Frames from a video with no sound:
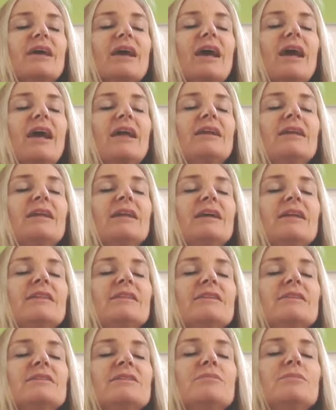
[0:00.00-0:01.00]
And
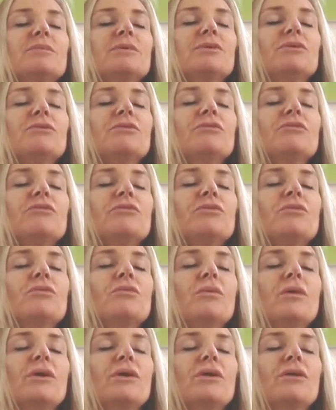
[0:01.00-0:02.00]
let this beautiful
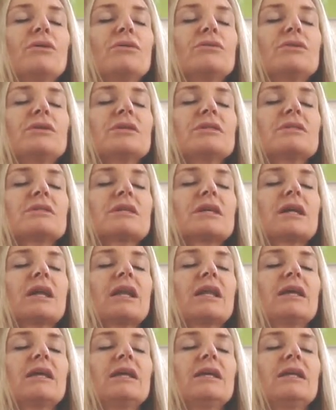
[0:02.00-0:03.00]
world, this
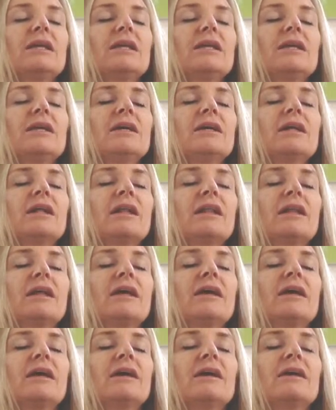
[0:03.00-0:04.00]
clean,
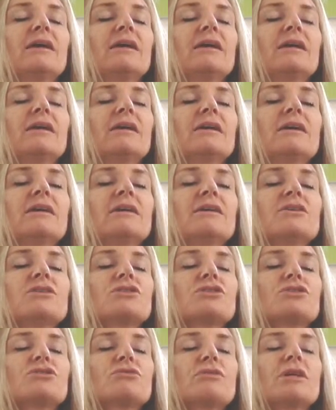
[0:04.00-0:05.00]
clear,
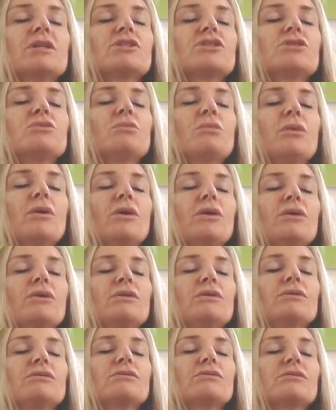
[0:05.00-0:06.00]
treasured
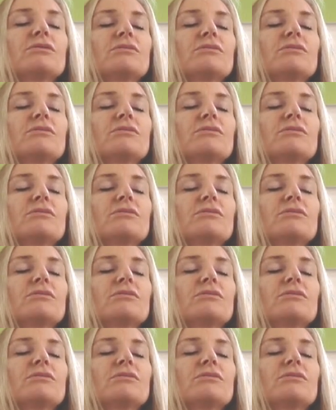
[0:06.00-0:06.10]
world,